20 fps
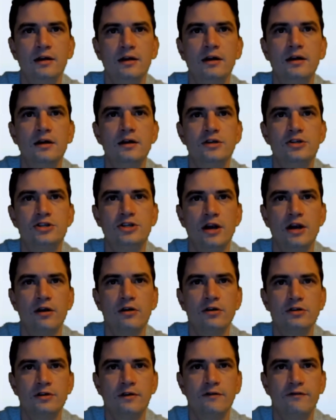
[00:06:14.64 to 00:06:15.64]

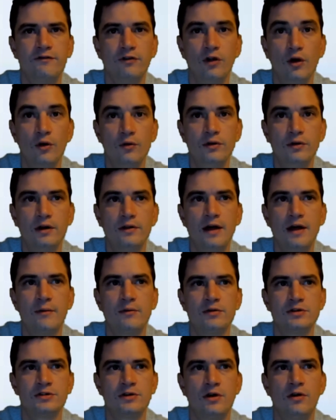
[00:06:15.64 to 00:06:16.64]
shares float that
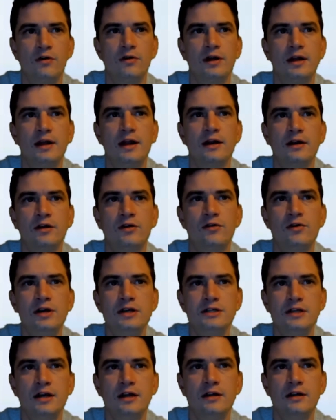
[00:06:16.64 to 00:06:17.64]
result in an
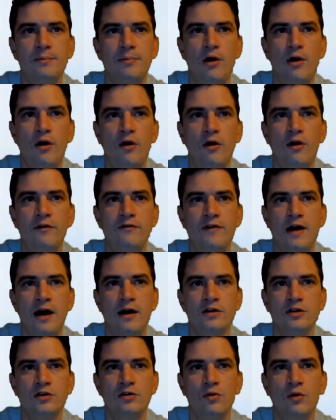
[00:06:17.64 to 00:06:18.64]
increase in the par
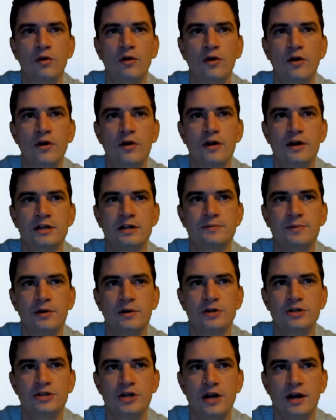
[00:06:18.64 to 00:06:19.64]
value or earnings
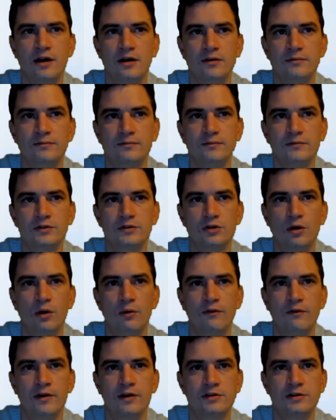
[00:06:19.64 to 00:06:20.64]
per share. So a
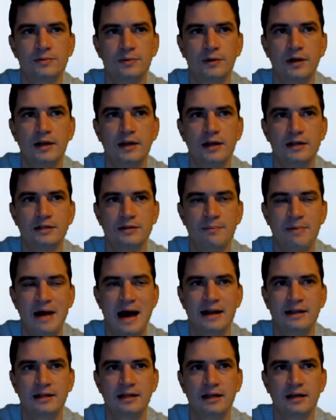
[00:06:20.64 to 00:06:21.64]
reverse split is a
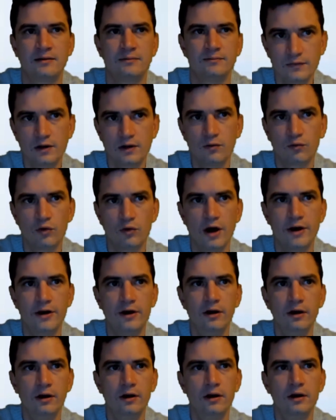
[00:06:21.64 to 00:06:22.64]
bad thing.
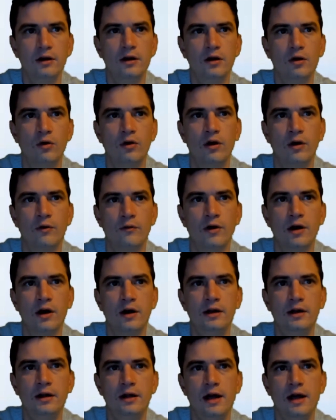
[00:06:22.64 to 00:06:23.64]
Runner or a
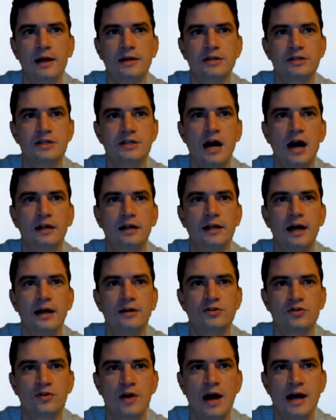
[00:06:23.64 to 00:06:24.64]
run, a stock
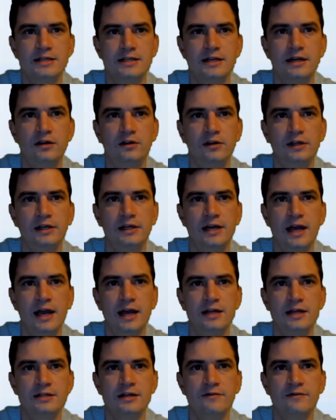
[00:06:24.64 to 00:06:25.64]
that drastically
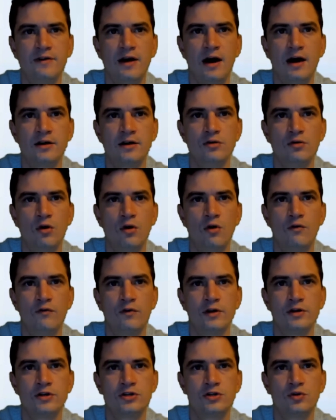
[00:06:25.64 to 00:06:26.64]
gains in value
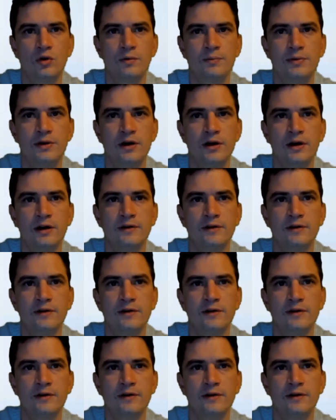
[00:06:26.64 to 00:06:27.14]
over a short period of